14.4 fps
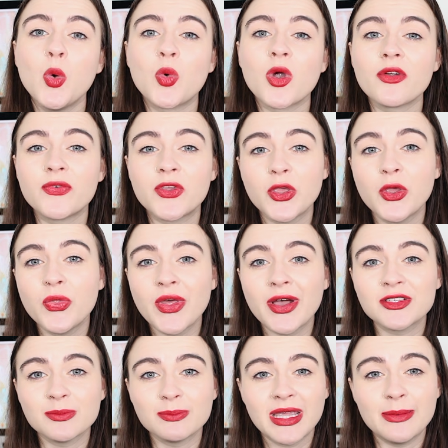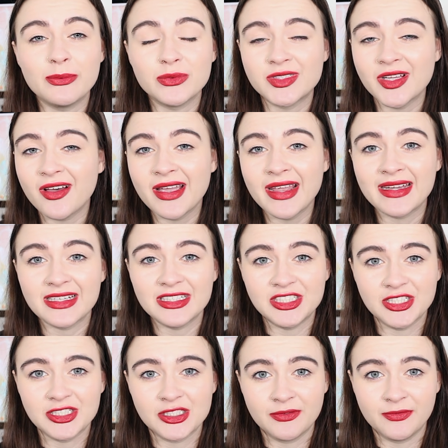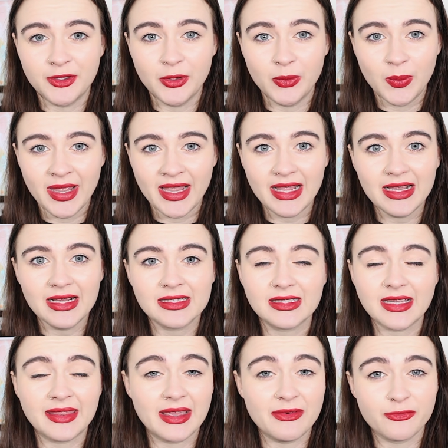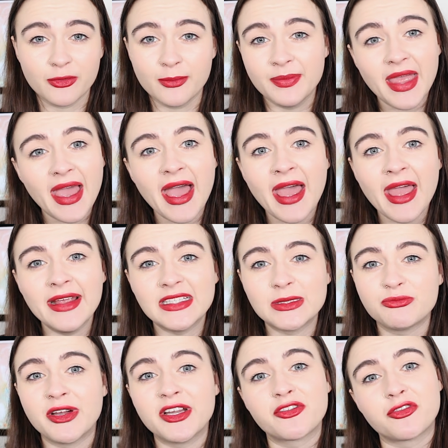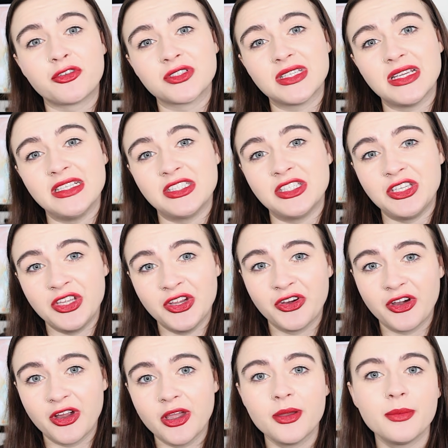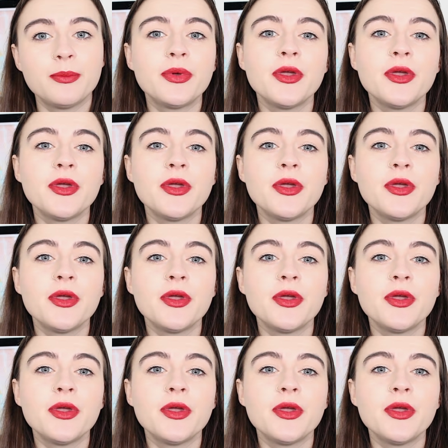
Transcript: where a few thousand people died in just a few weeks, and then from there it spread across Eastern Europe.